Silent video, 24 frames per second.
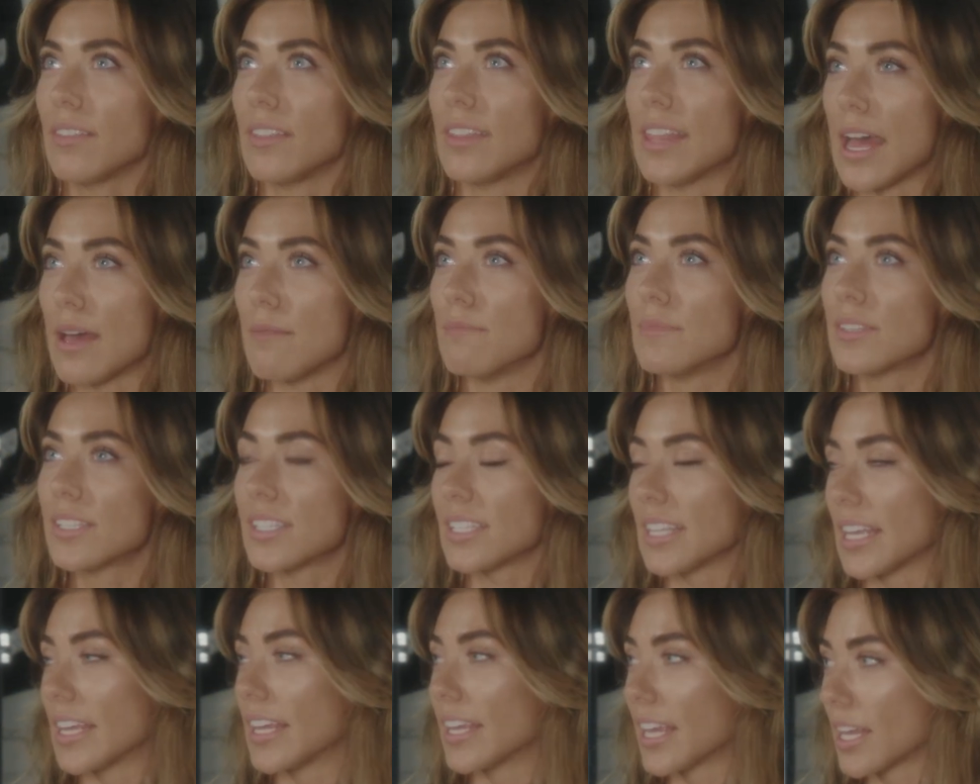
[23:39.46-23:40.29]
them
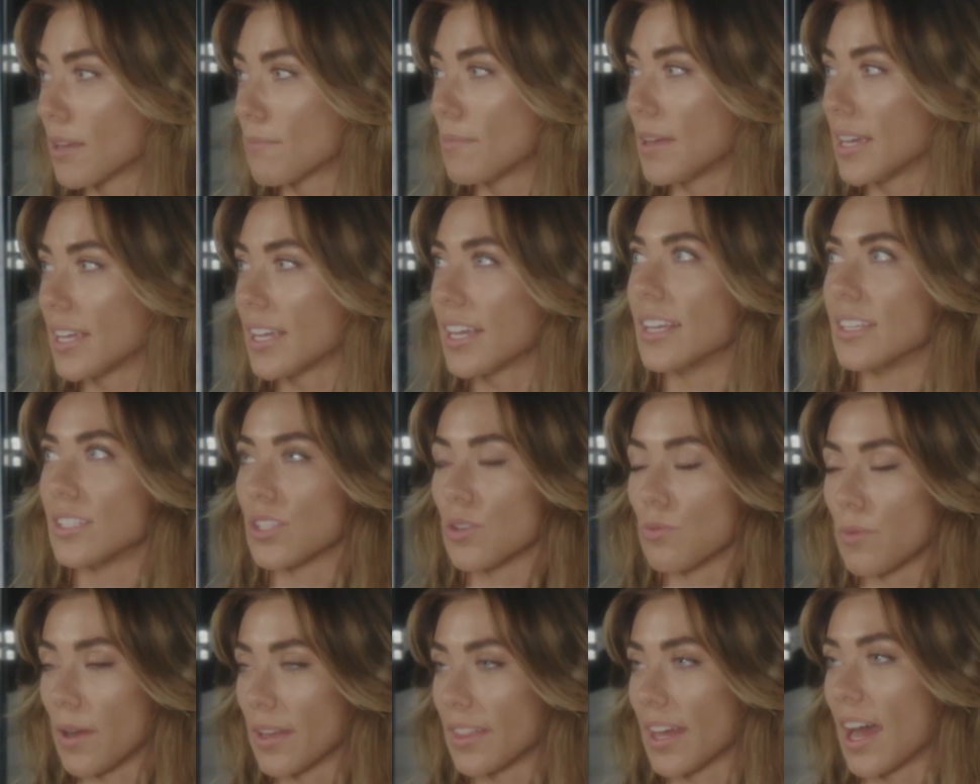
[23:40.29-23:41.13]
seeing me is
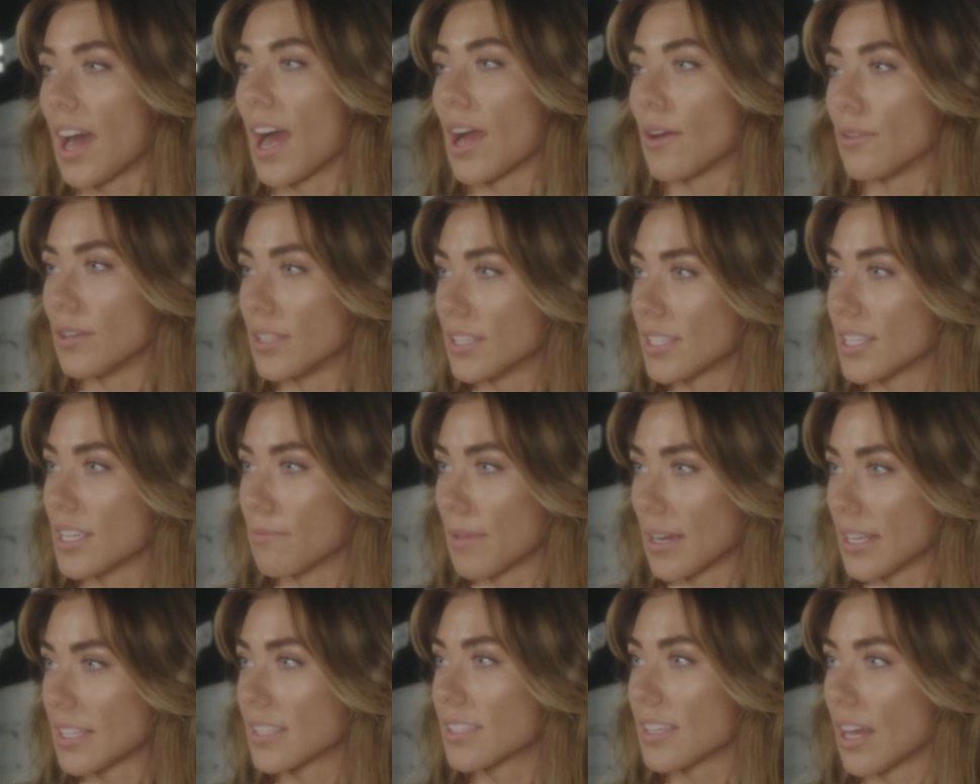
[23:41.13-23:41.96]
the way that I would see
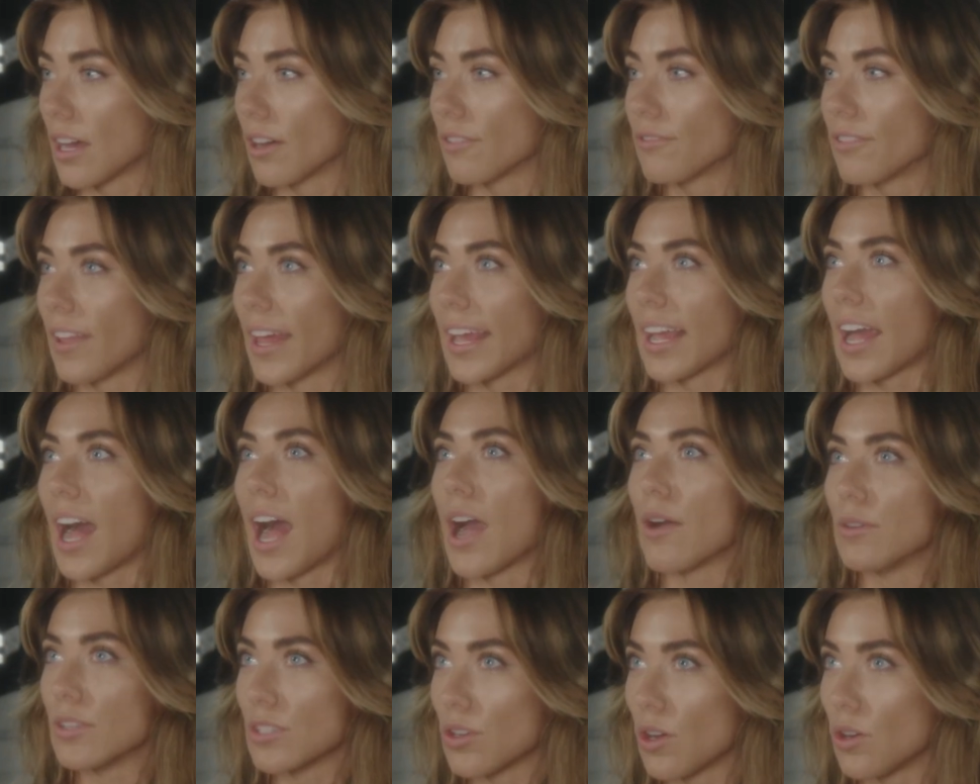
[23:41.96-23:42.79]
myself. Like,
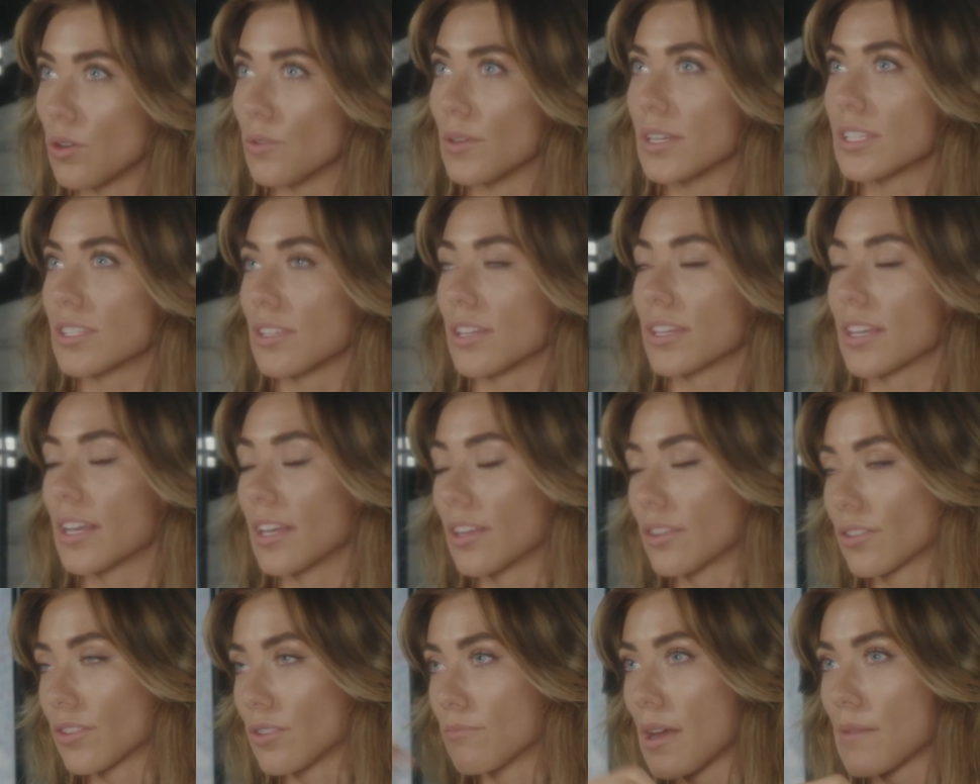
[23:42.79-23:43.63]
I was always
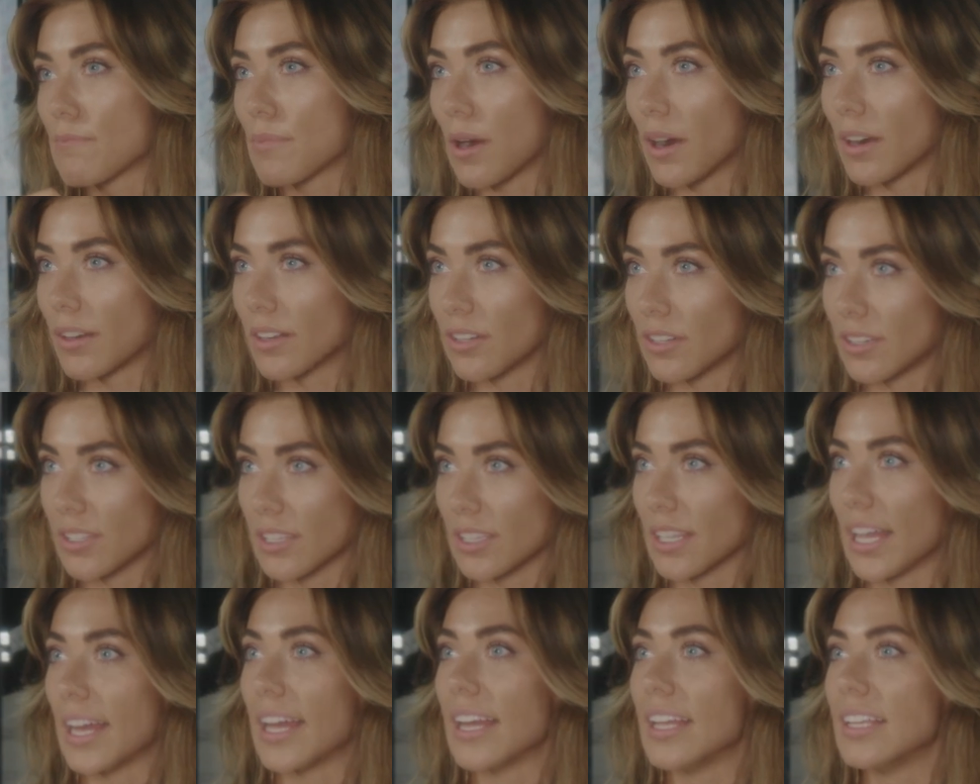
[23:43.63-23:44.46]
looking through my
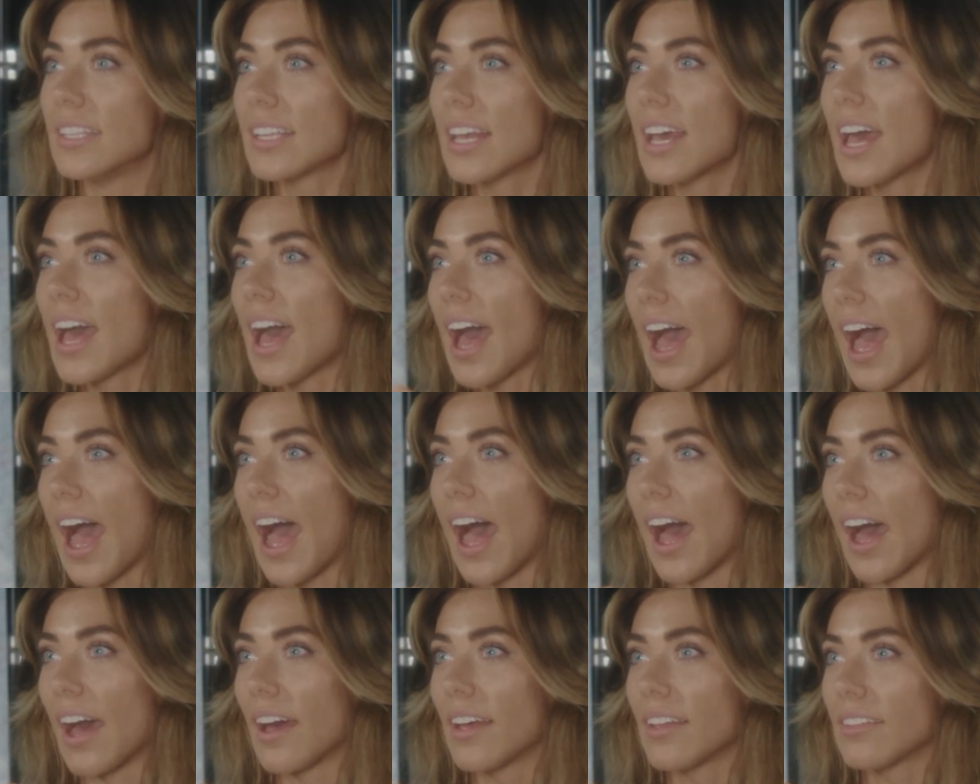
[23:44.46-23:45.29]
partner's lens
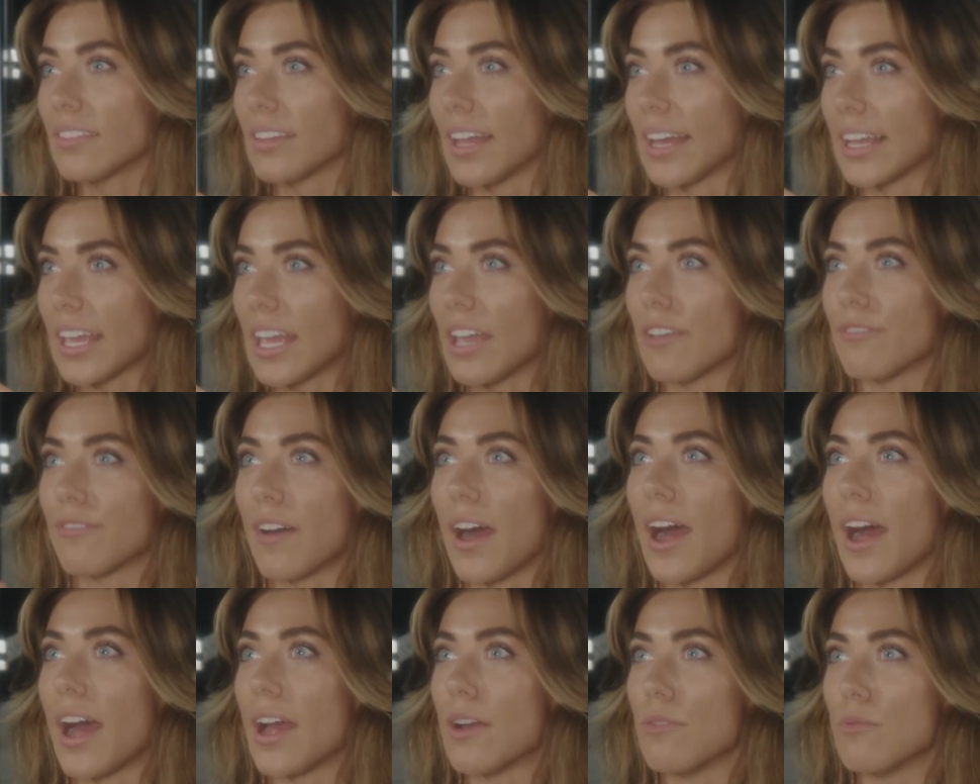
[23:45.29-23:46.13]
at like if
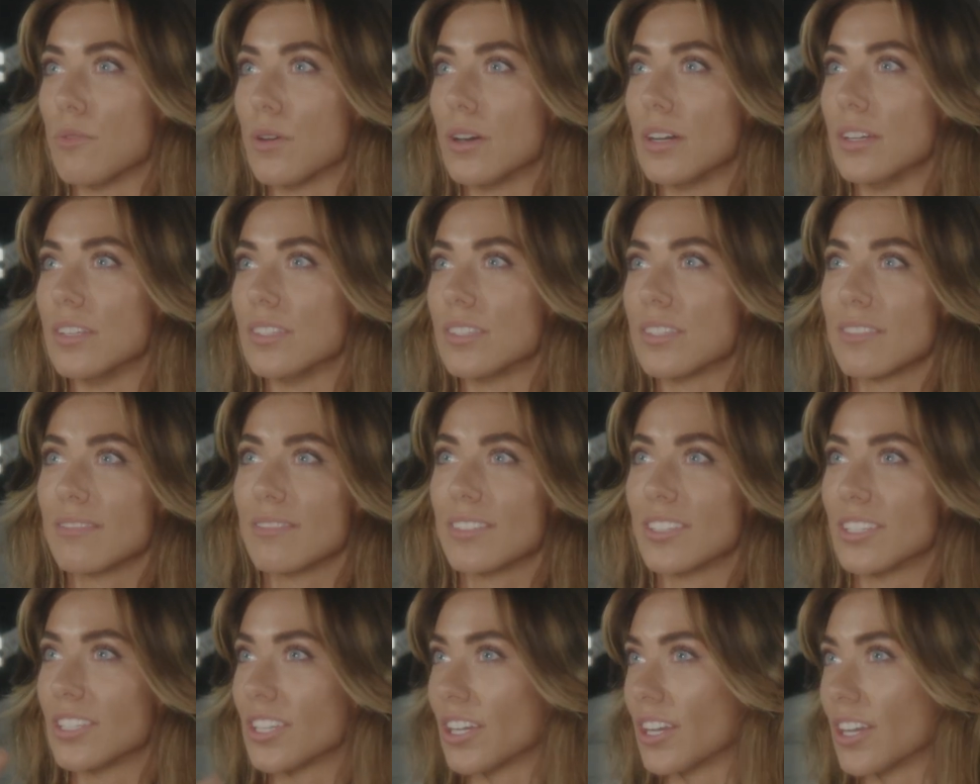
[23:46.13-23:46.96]
I was
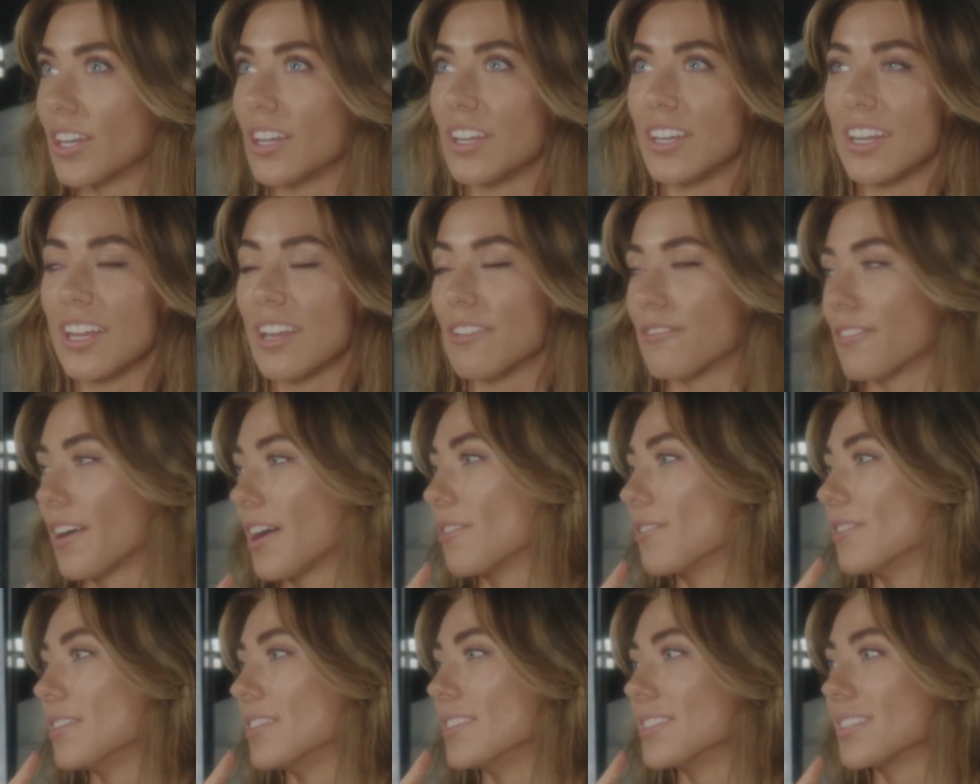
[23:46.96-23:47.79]
good, if I
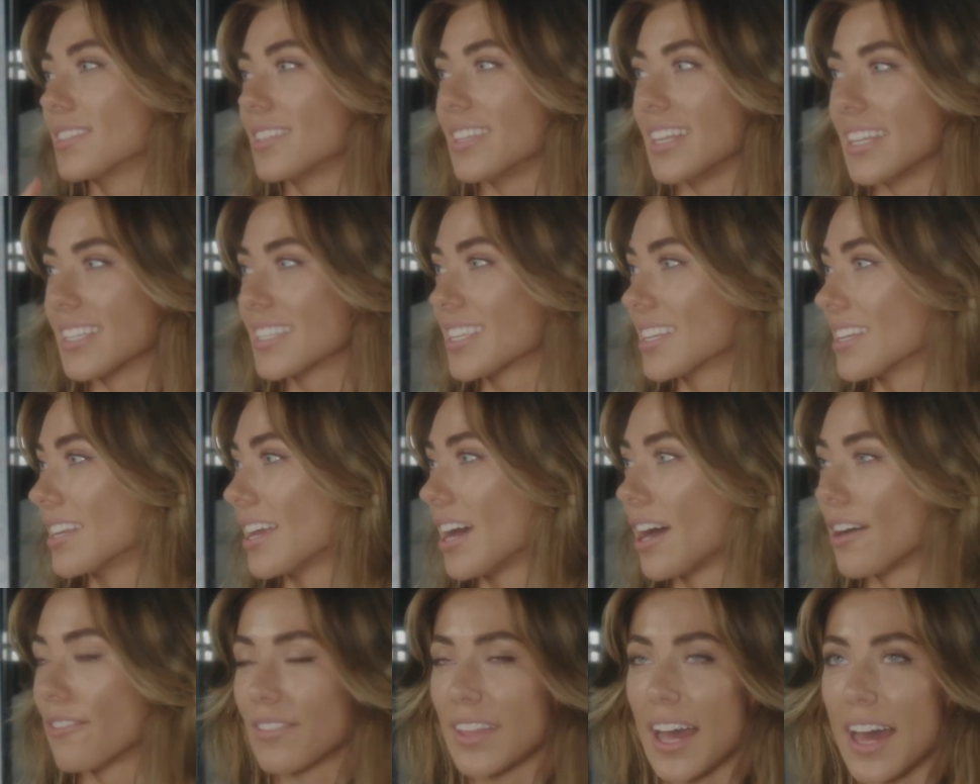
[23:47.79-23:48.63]
was this
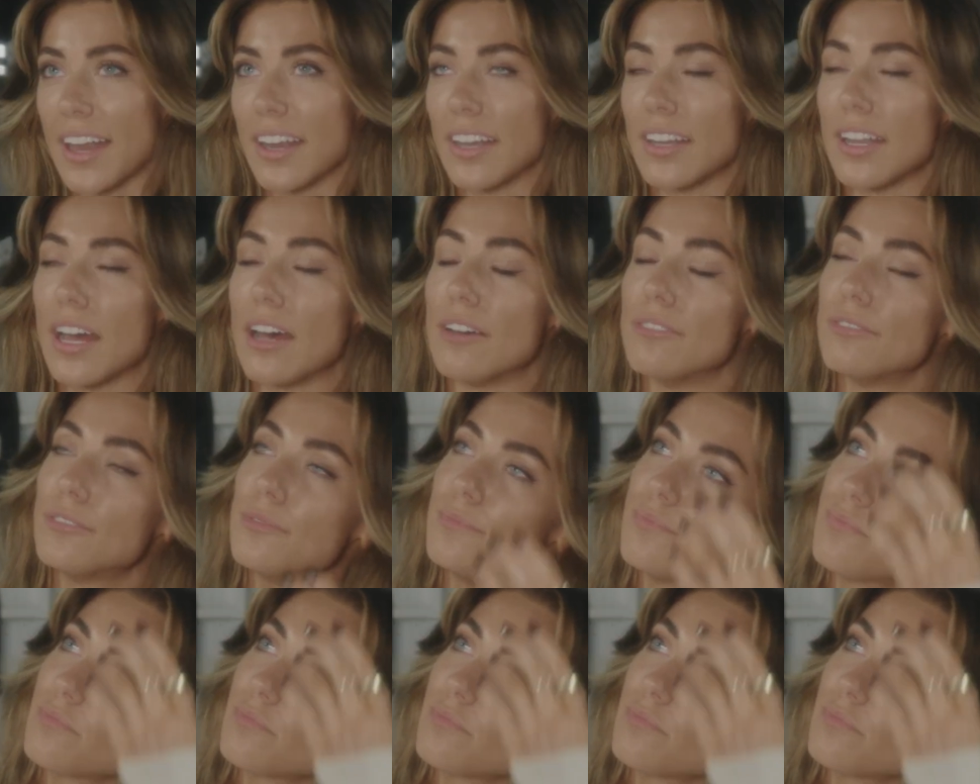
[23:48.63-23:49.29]
enough, that enough.